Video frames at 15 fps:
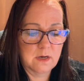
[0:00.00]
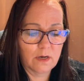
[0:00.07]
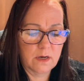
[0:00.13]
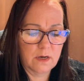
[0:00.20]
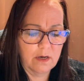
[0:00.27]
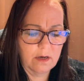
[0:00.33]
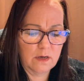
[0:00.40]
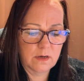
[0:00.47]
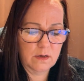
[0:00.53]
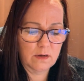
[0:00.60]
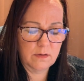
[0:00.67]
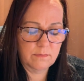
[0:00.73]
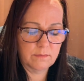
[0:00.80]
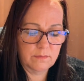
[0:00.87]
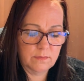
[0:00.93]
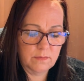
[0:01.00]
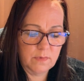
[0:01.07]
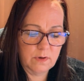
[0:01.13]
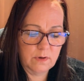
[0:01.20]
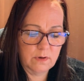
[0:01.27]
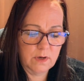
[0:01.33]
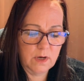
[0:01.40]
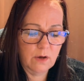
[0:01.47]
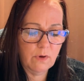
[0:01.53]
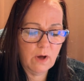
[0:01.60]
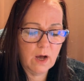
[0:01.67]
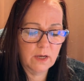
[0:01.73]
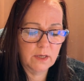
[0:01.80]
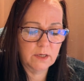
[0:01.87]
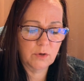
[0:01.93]

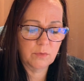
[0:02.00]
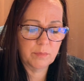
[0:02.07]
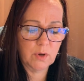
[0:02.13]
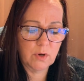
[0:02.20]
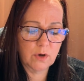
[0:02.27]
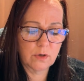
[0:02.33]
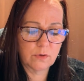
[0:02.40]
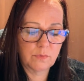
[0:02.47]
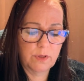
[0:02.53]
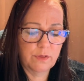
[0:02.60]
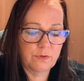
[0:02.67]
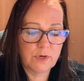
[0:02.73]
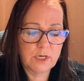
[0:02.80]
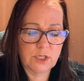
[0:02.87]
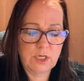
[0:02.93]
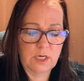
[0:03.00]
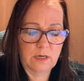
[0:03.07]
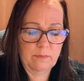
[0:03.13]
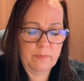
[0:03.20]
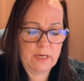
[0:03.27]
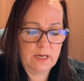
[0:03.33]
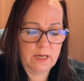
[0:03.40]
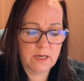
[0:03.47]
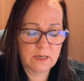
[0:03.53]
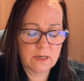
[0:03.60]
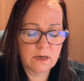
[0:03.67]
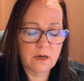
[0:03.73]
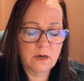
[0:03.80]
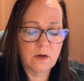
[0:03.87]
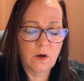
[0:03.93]
Ohio Barn with Threshing Bay.
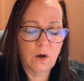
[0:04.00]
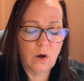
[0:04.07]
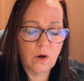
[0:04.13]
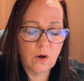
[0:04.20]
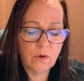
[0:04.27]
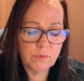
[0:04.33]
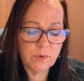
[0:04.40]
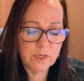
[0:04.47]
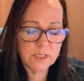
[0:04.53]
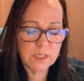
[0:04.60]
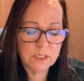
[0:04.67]
All wood